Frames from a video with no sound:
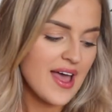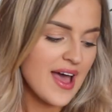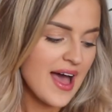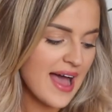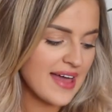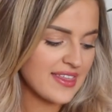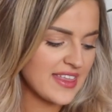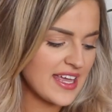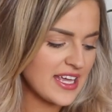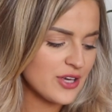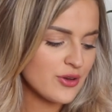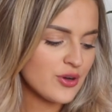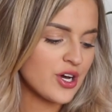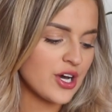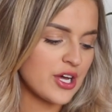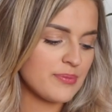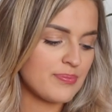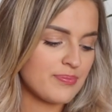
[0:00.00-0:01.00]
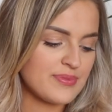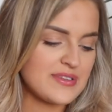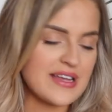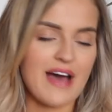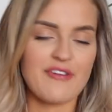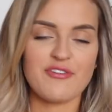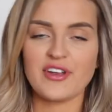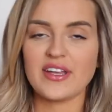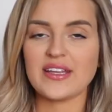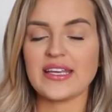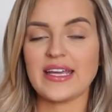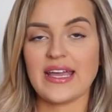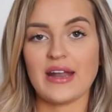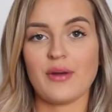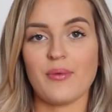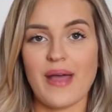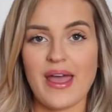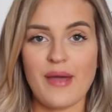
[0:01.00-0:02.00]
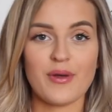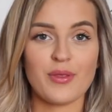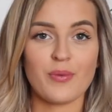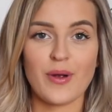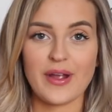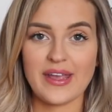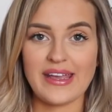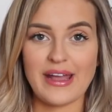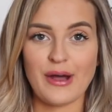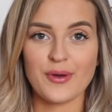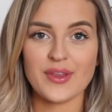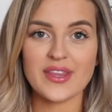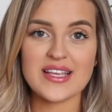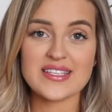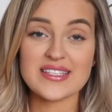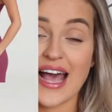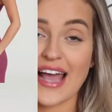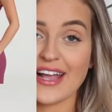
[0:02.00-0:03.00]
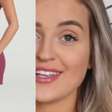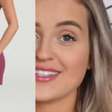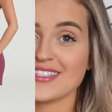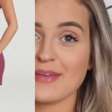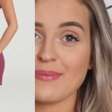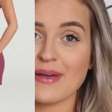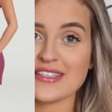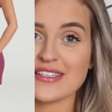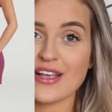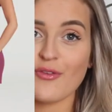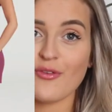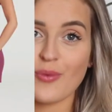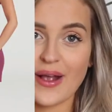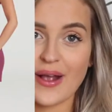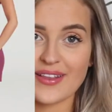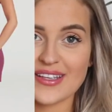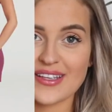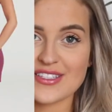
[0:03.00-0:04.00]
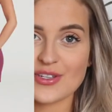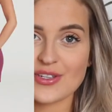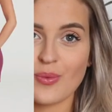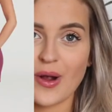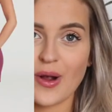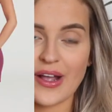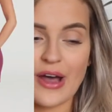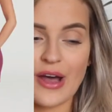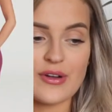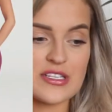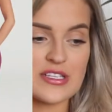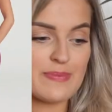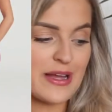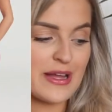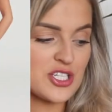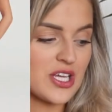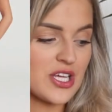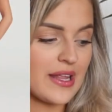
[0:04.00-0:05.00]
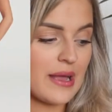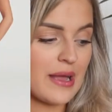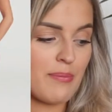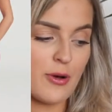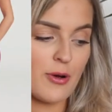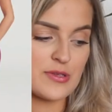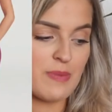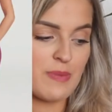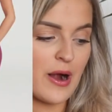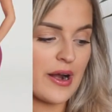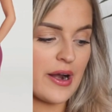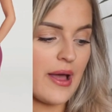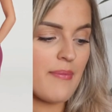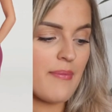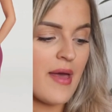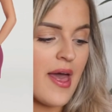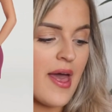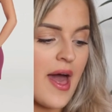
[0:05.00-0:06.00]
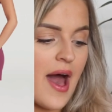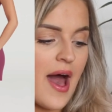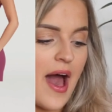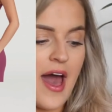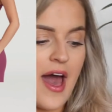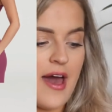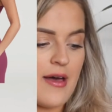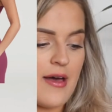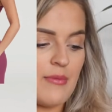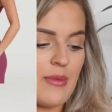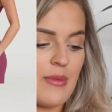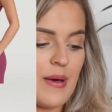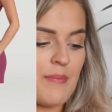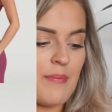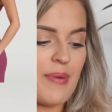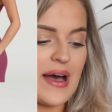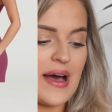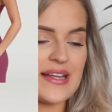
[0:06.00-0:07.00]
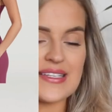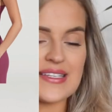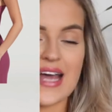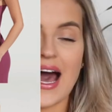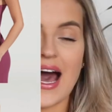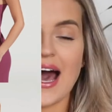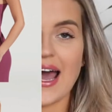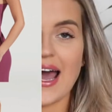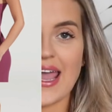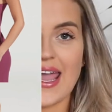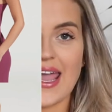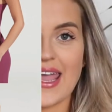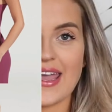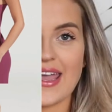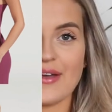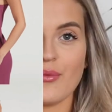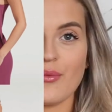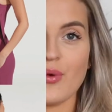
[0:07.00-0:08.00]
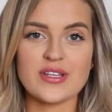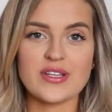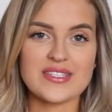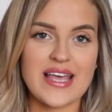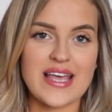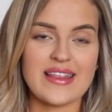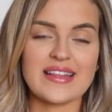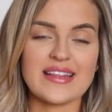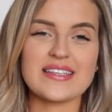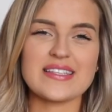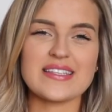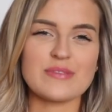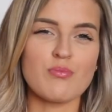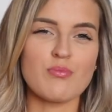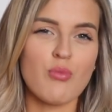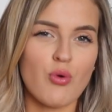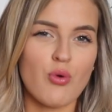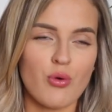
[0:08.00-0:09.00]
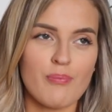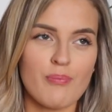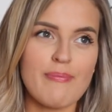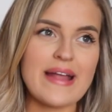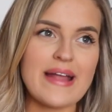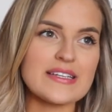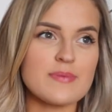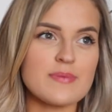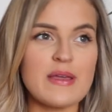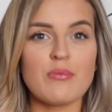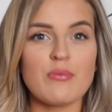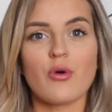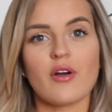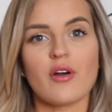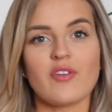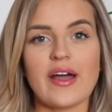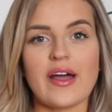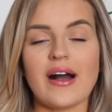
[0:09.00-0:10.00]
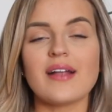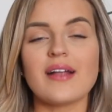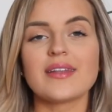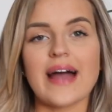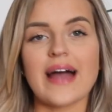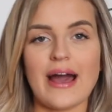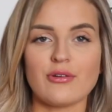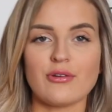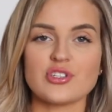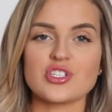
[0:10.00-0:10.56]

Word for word: I think you could definitely get away with working out in this. I could see myself wearing this to work out, especially like postpartum, but I would say that this is more meant to be more of like a lounge,